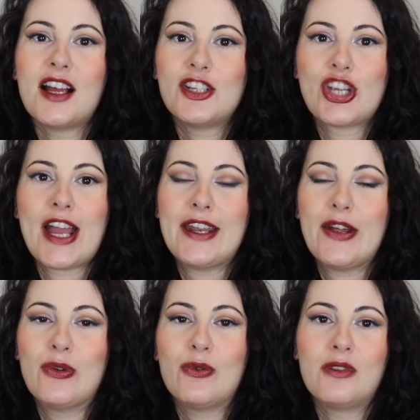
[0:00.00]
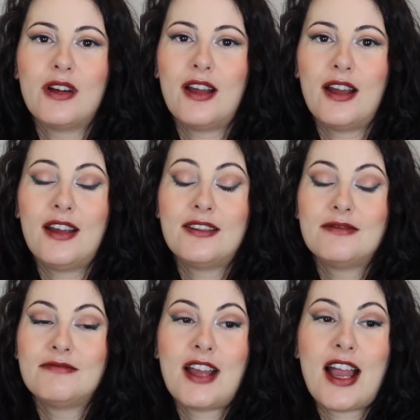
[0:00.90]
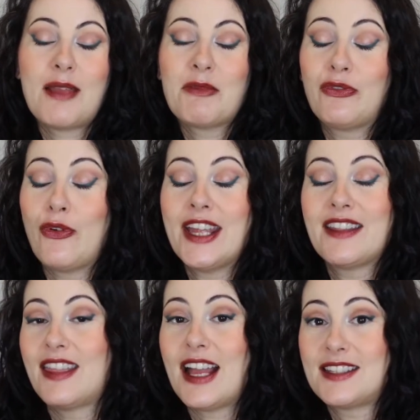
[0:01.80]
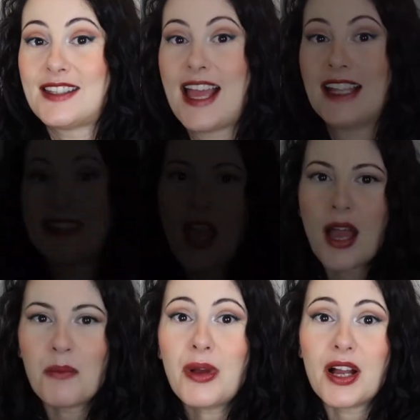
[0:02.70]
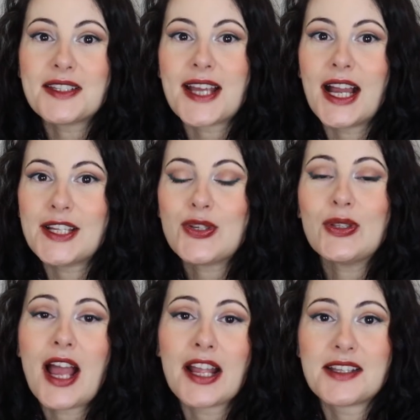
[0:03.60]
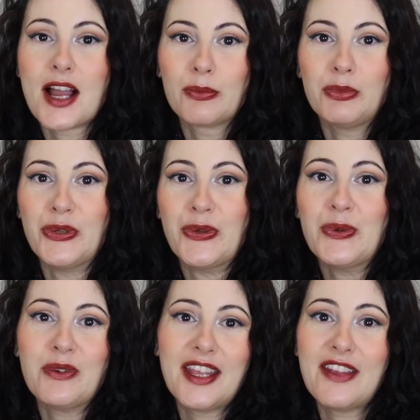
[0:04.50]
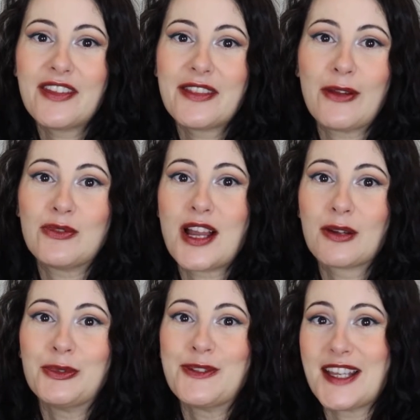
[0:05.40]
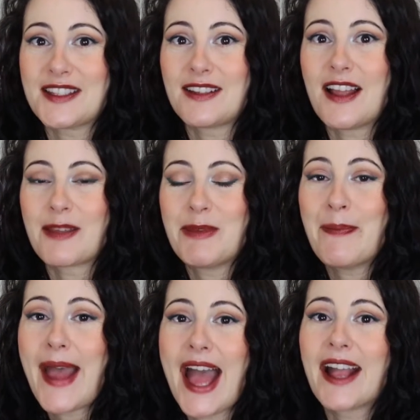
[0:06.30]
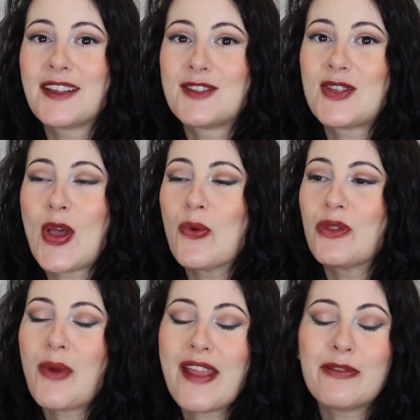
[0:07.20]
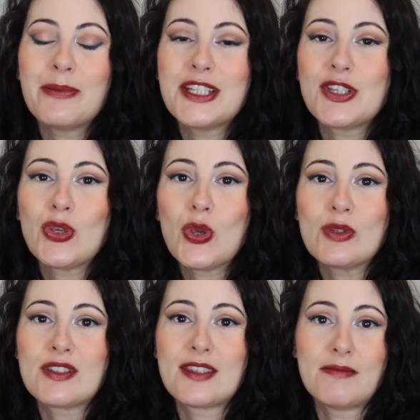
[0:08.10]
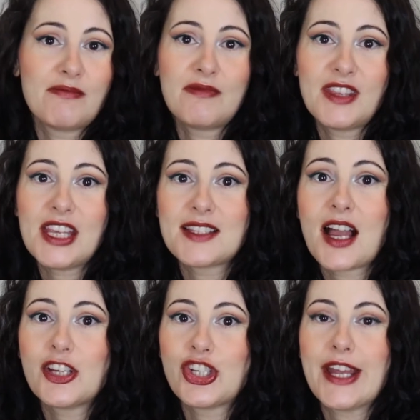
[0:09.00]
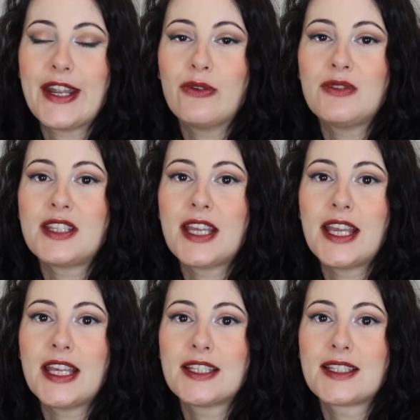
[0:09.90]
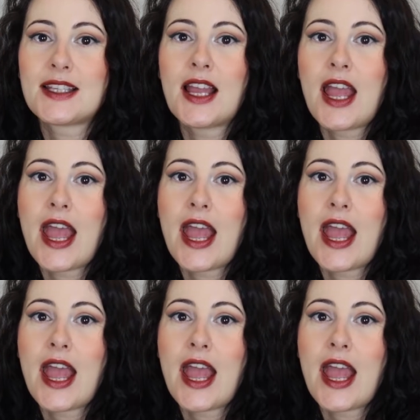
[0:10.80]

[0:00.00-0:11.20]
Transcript: eyeshadow, and I'm afraid that's that. But I do like dark blue, even though dark blue doesn't like me back. So the way for me to use these eyeshadows is